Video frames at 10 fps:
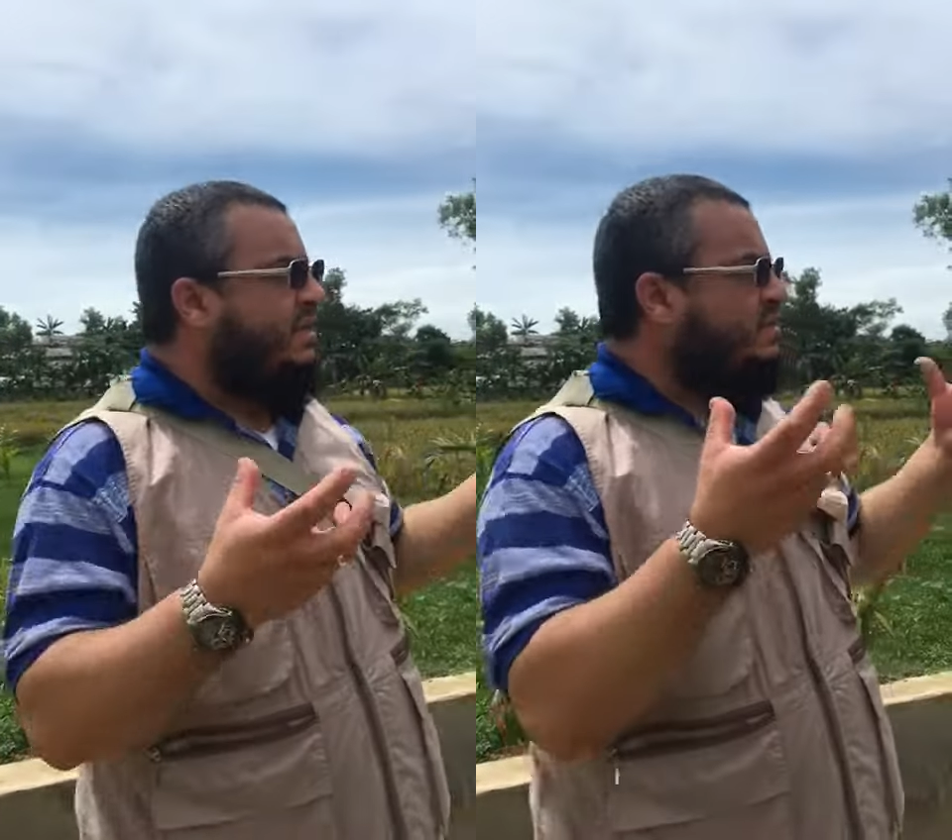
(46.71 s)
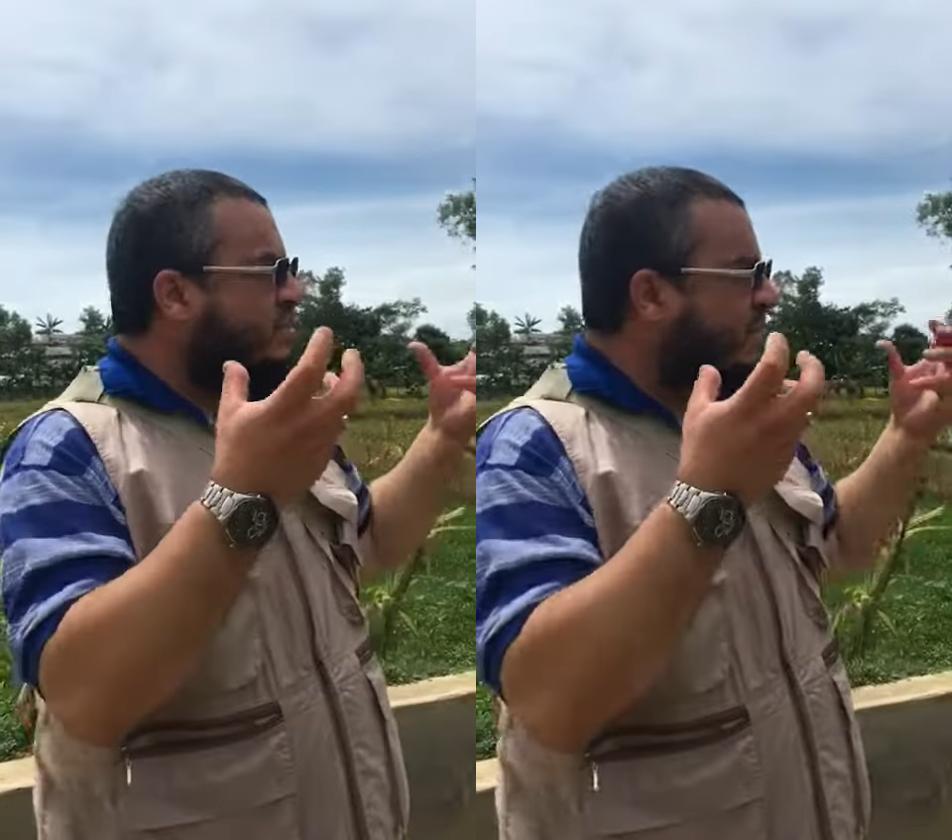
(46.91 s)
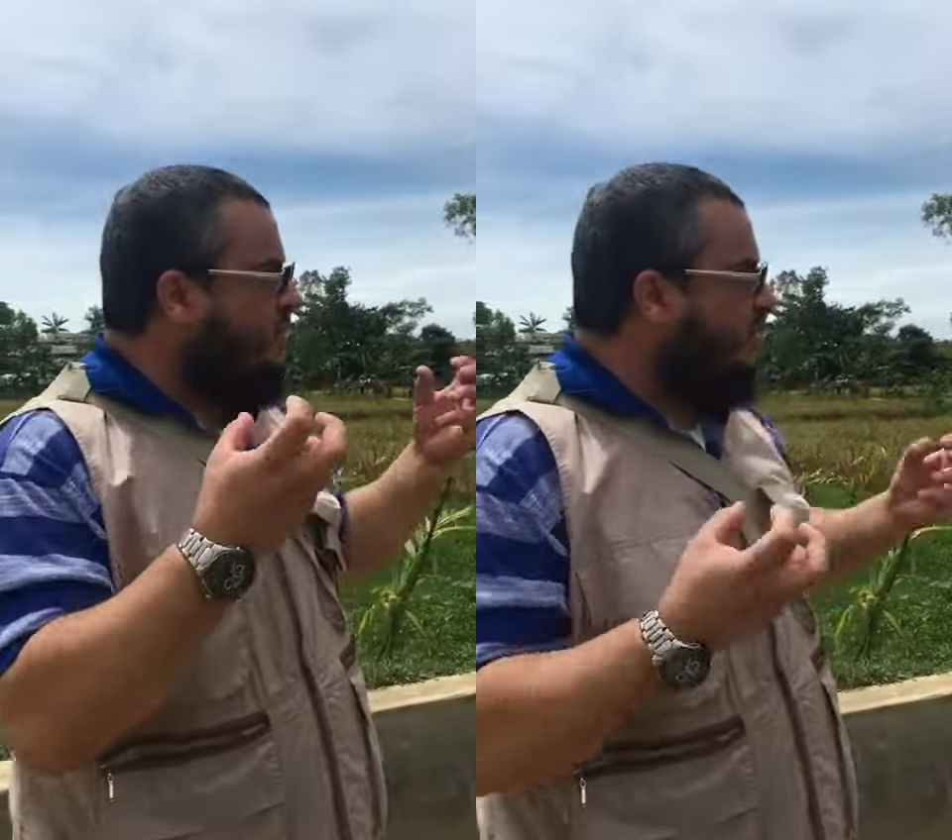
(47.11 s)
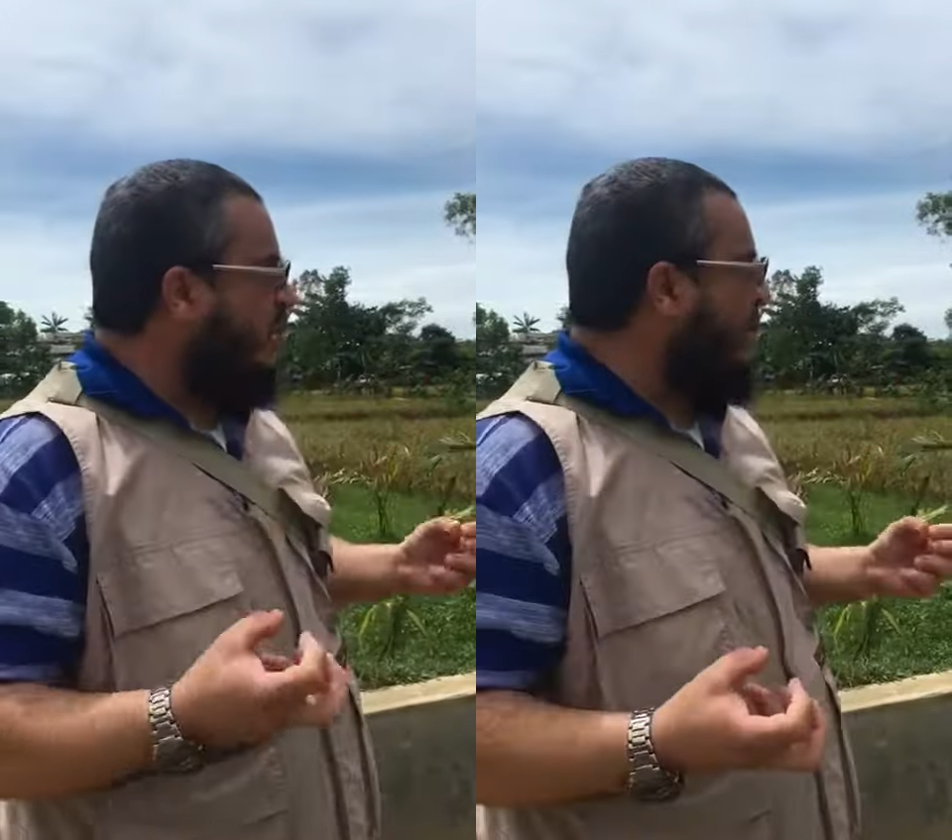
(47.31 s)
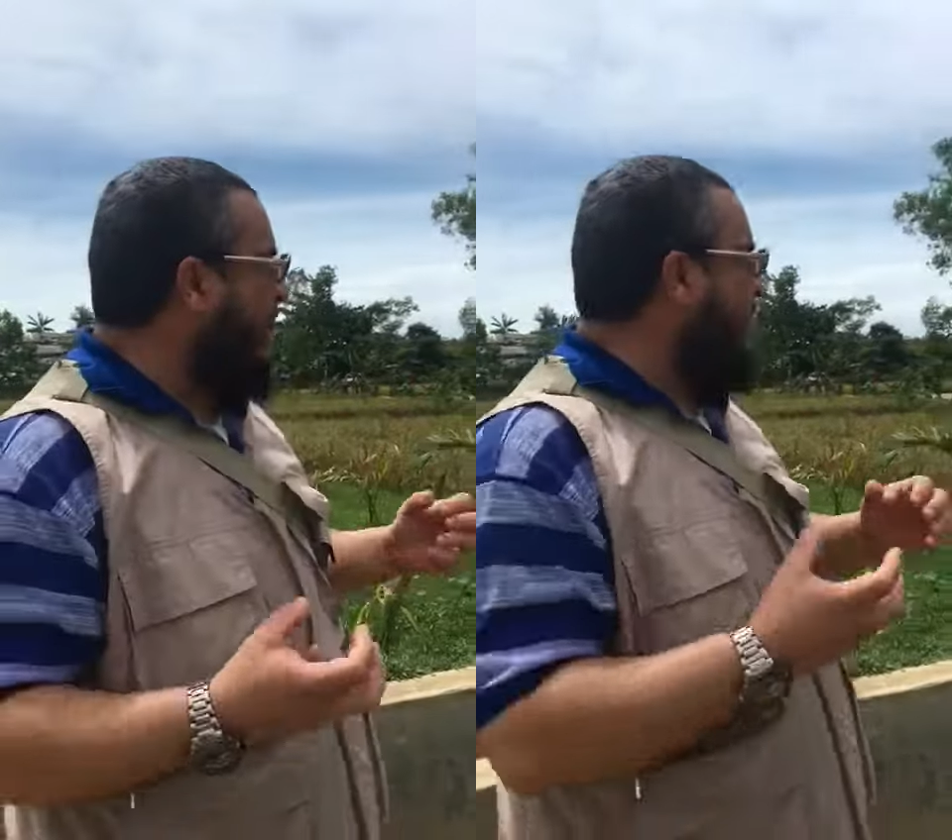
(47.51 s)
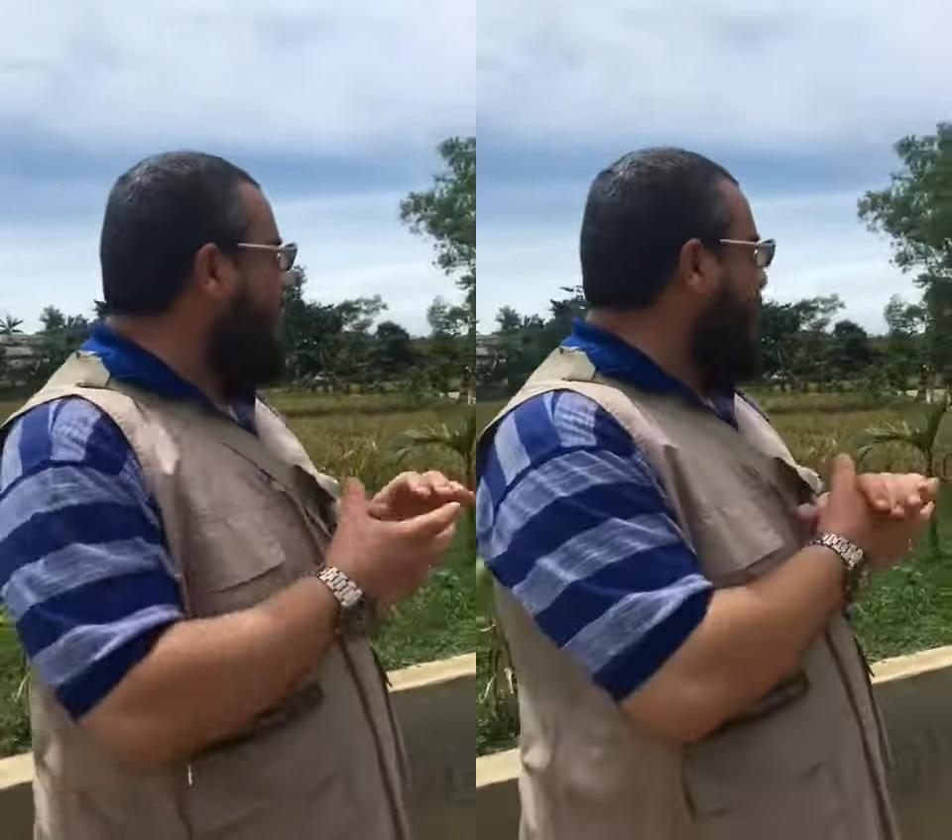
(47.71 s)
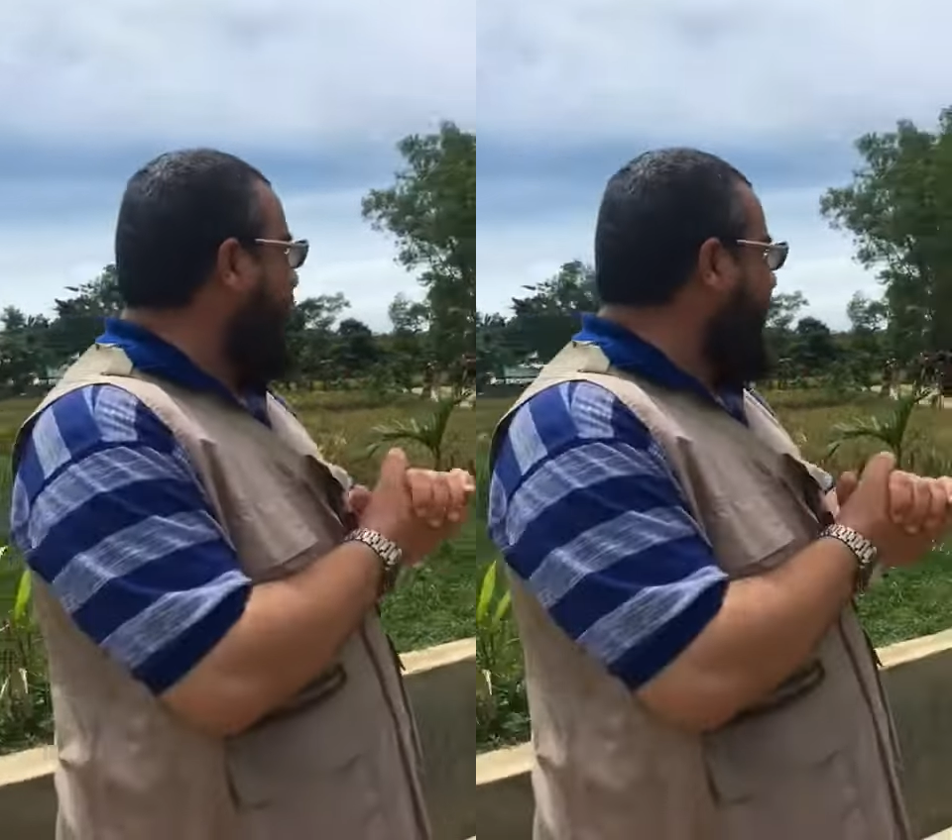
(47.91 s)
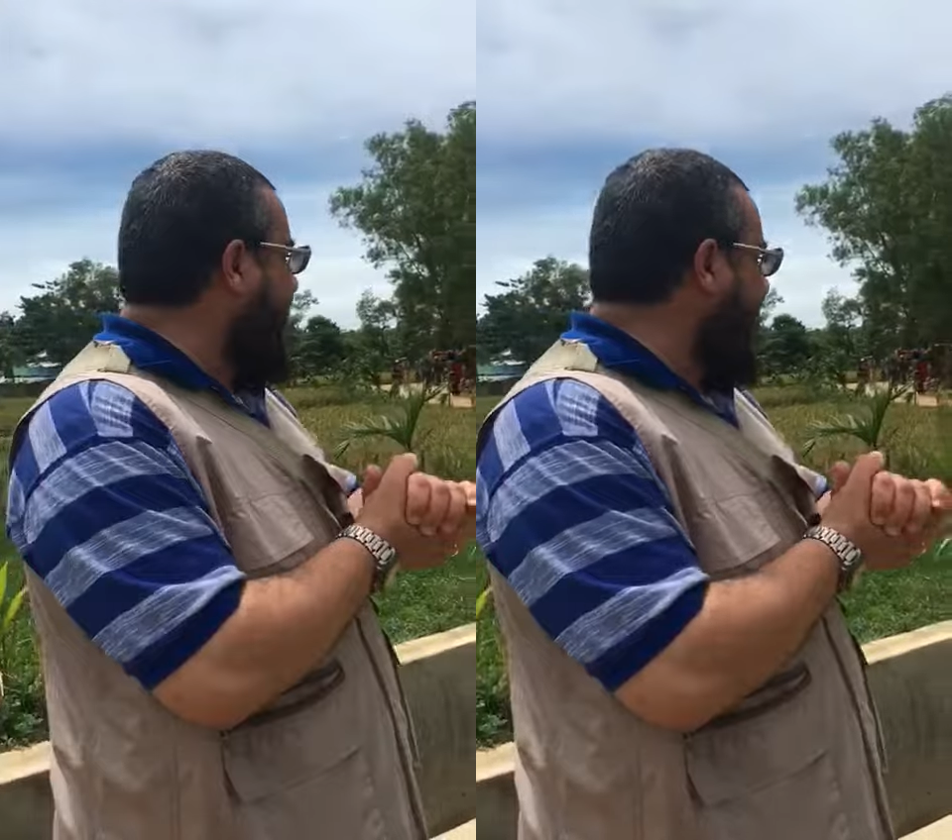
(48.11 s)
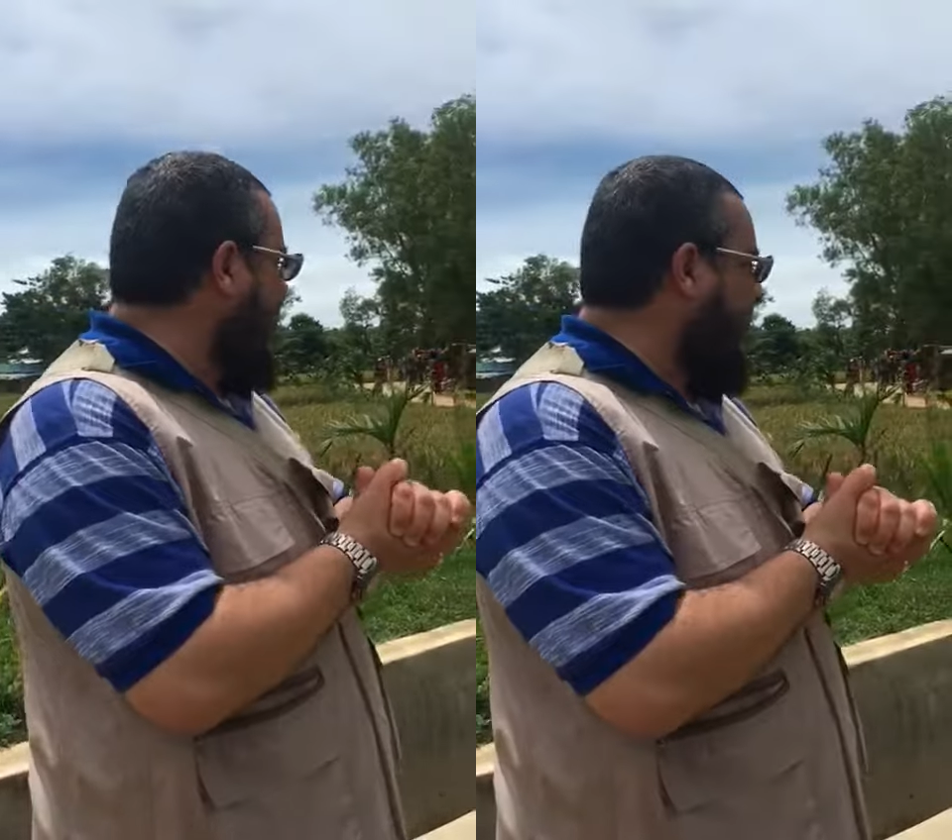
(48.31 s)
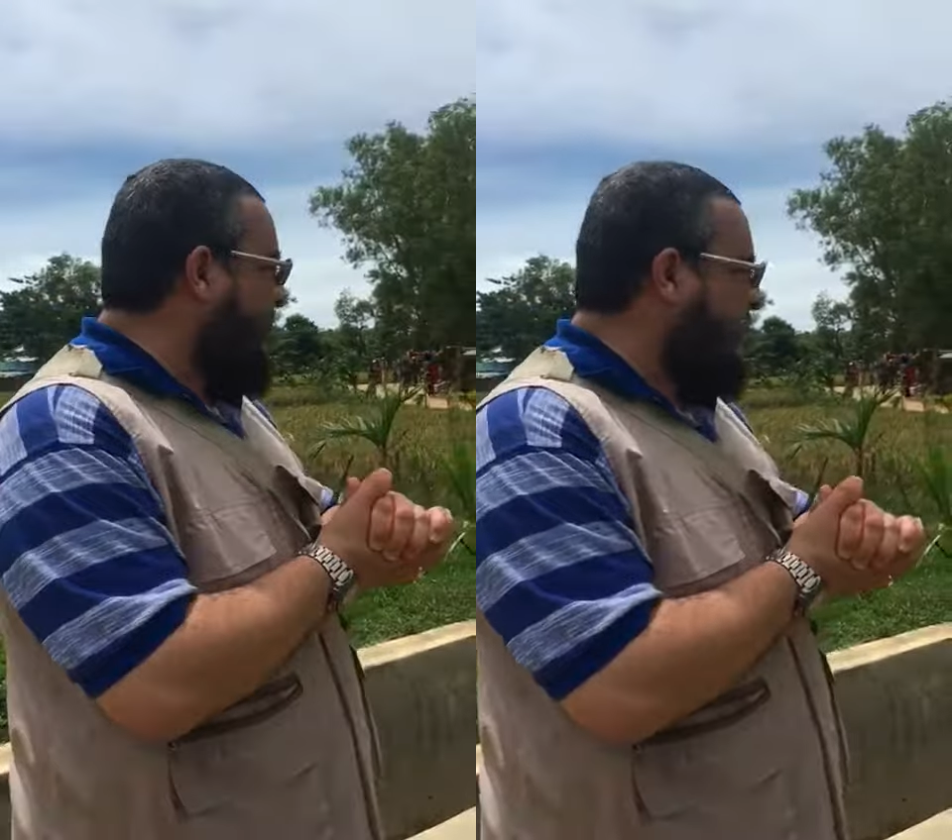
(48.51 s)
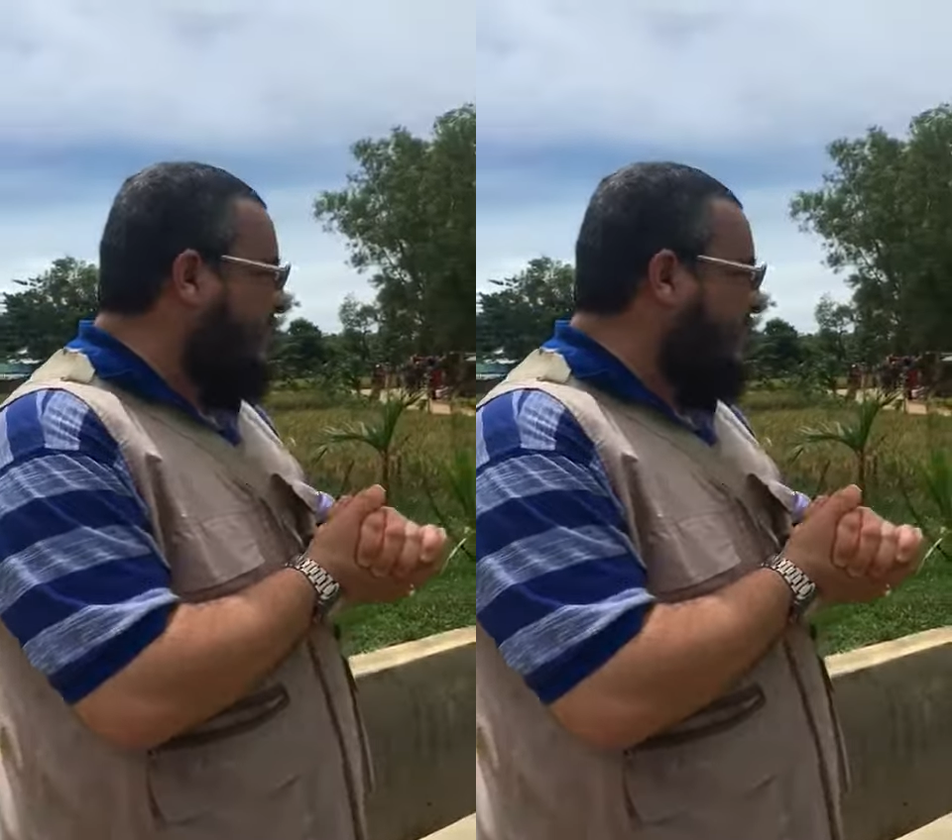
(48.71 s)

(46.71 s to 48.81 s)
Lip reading: So it will absorb the heat.